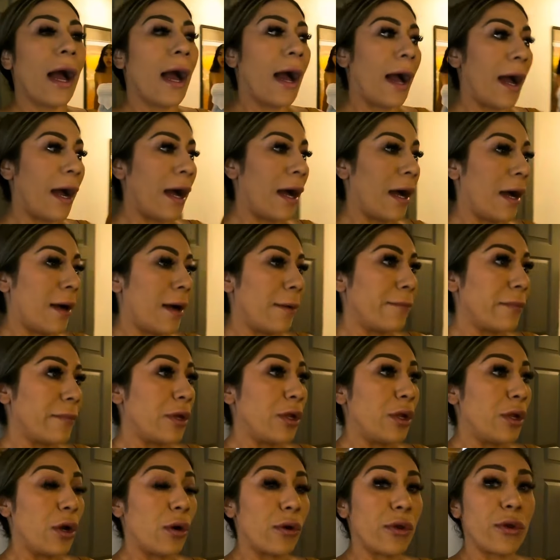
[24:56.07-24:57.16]
You
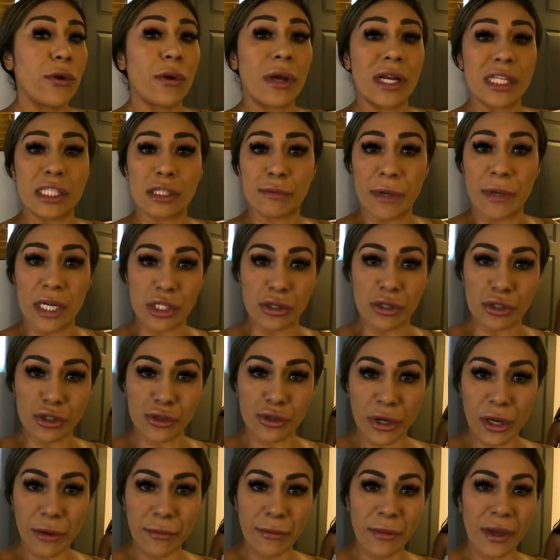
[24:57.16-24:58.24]
know, you get special
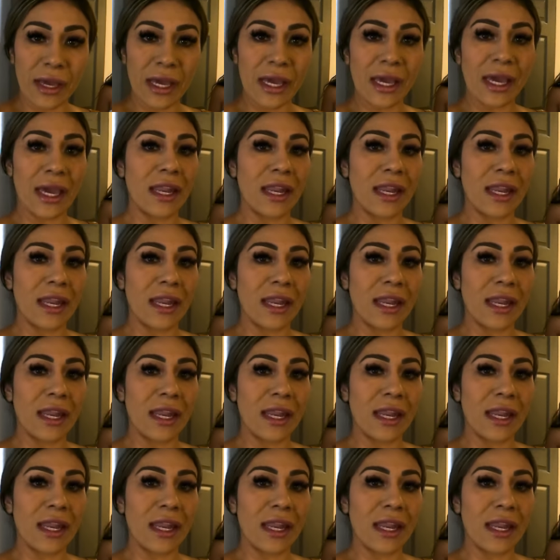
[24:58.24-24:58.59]
treatment